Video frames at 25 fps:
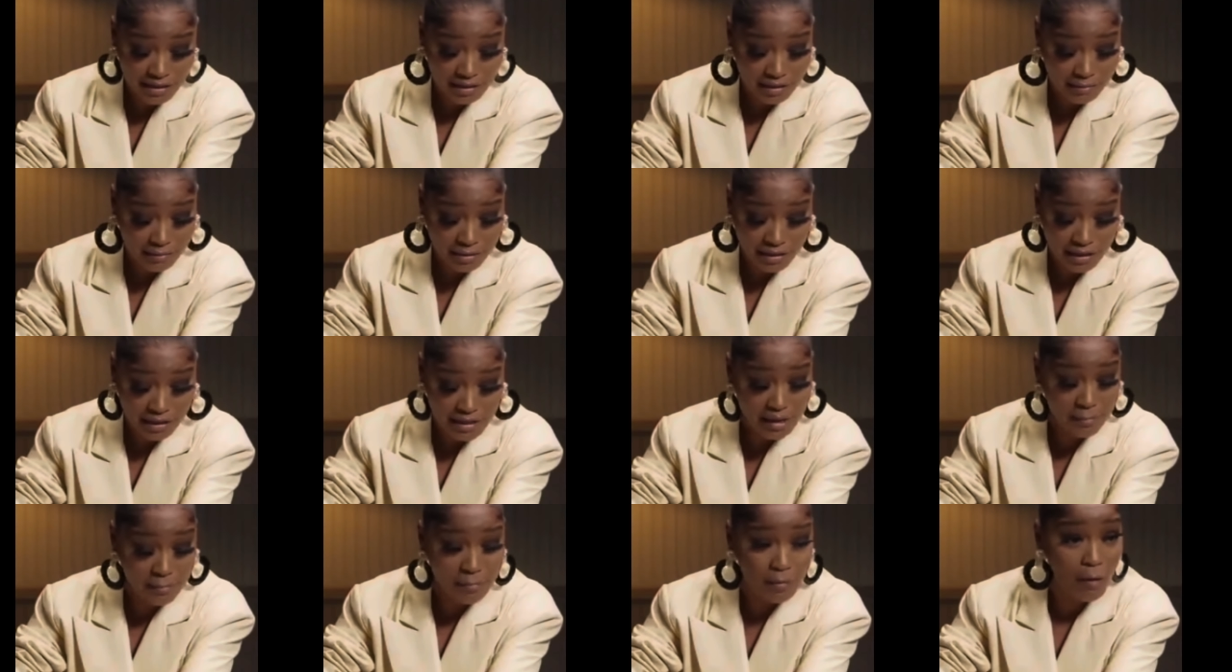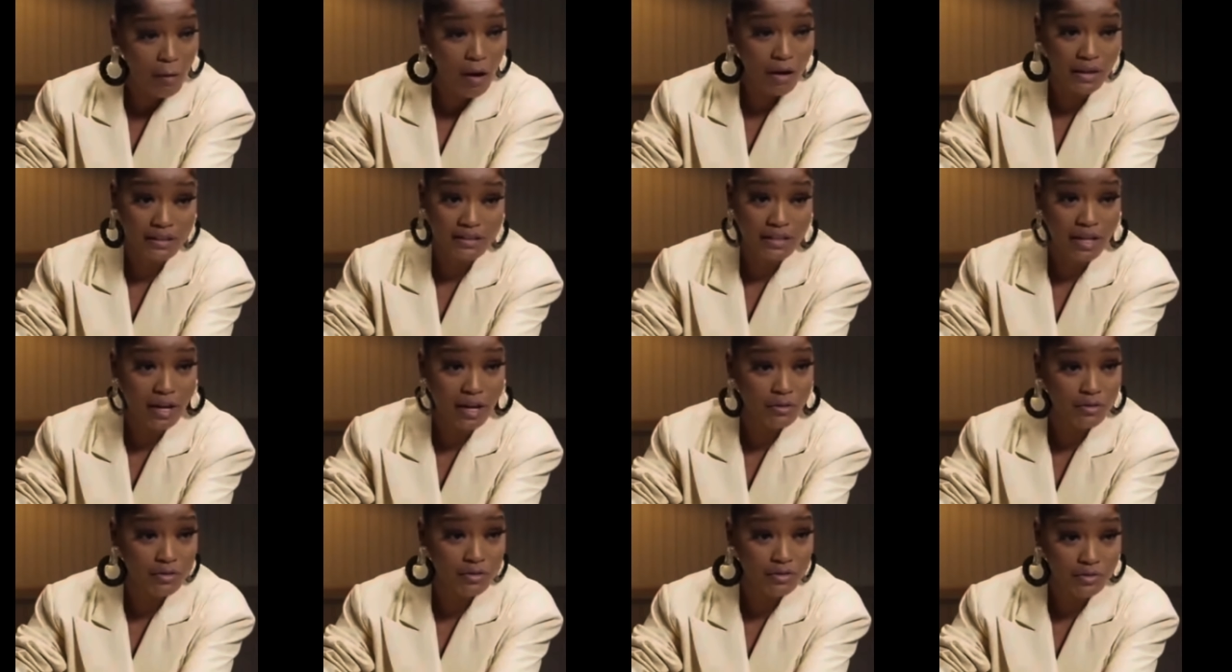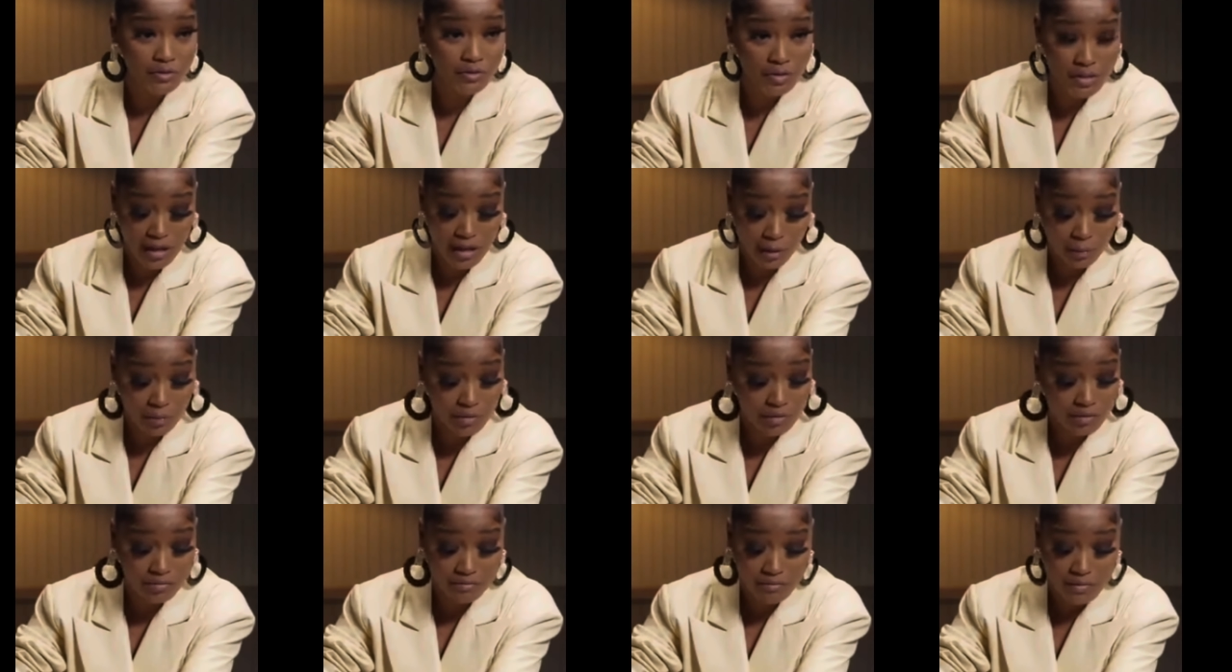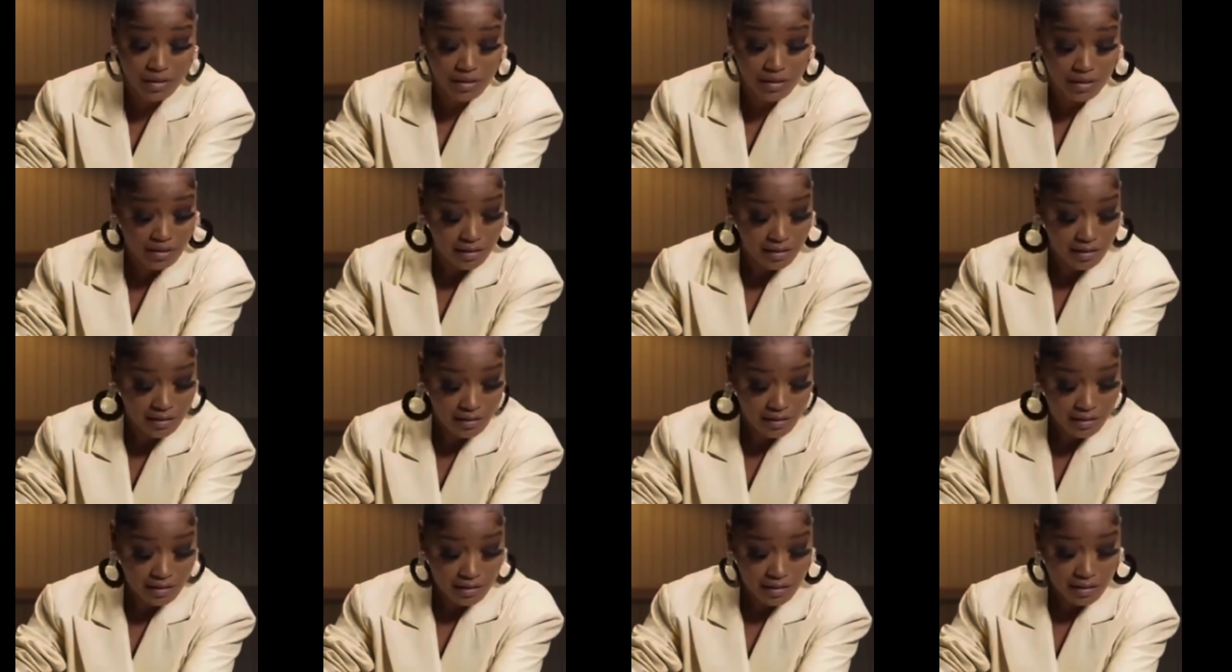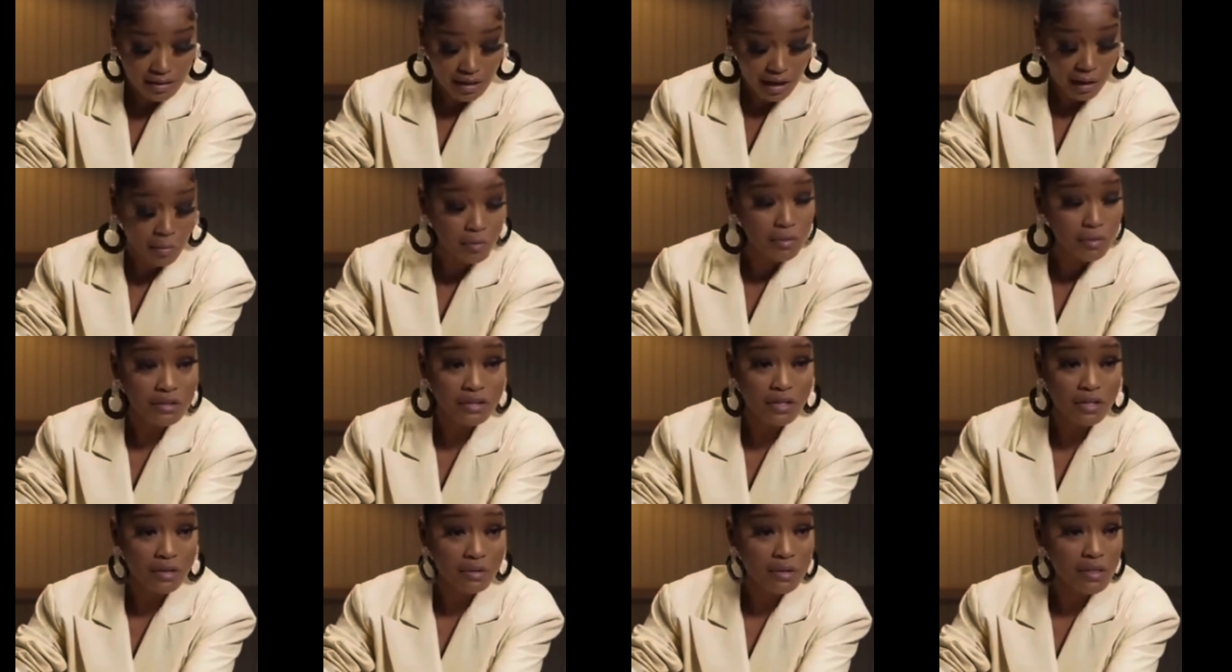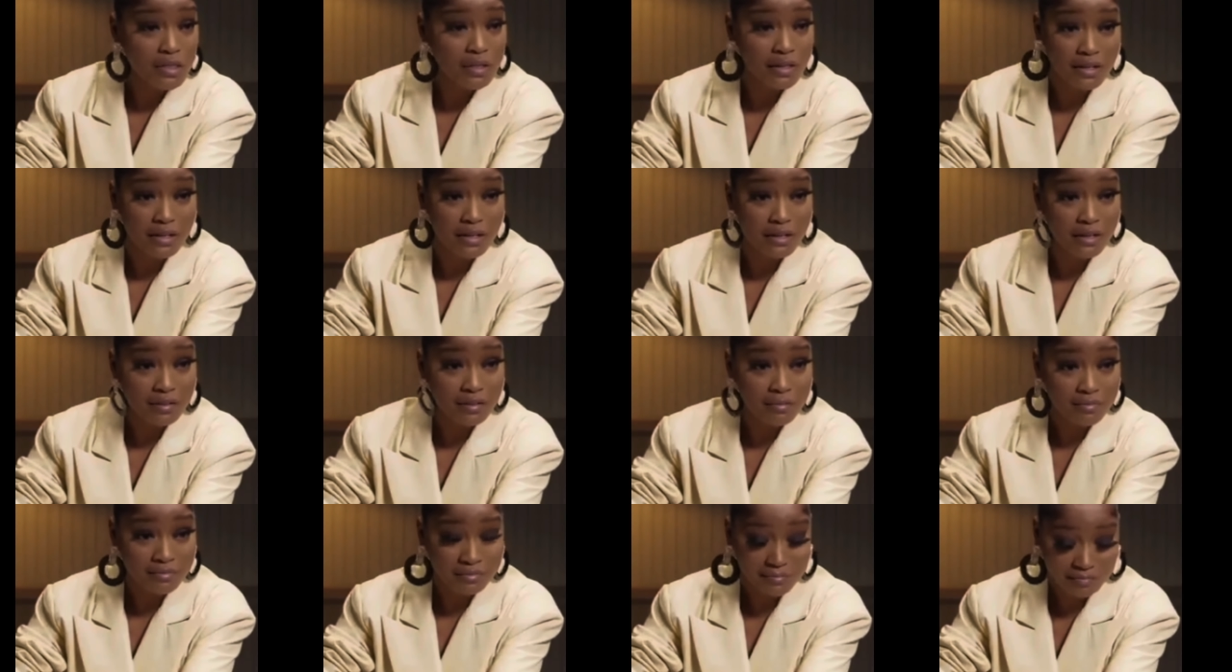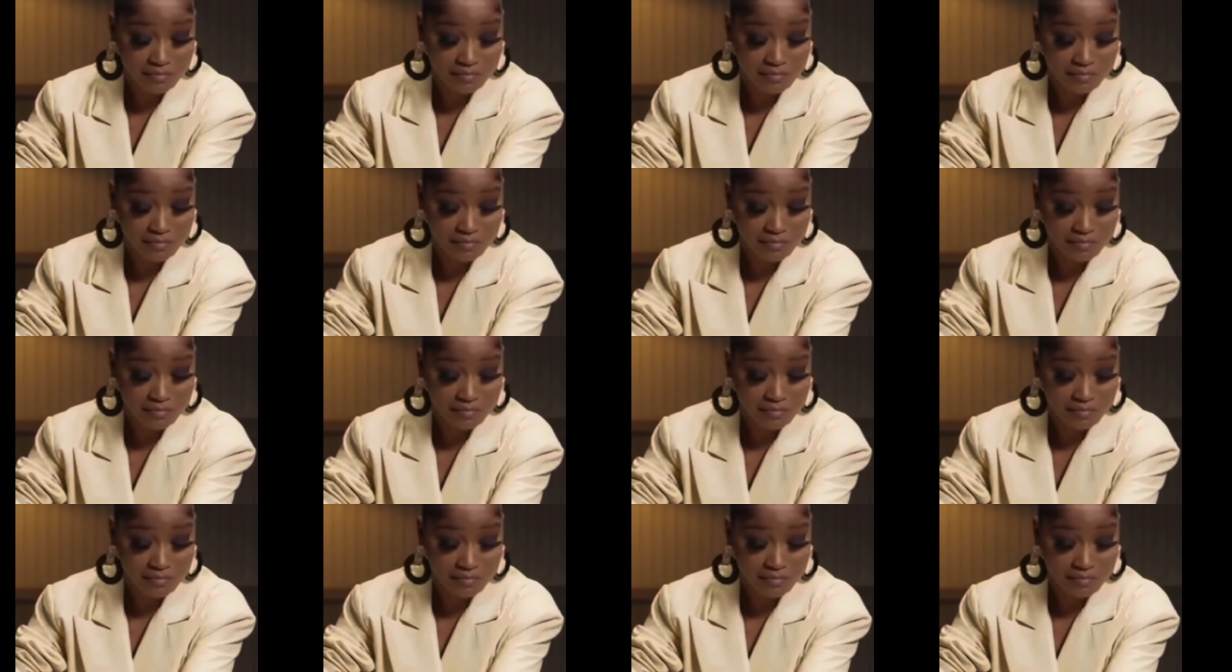I mean, he could be walking down the street. I wouldn't, I wouldn't know a thing.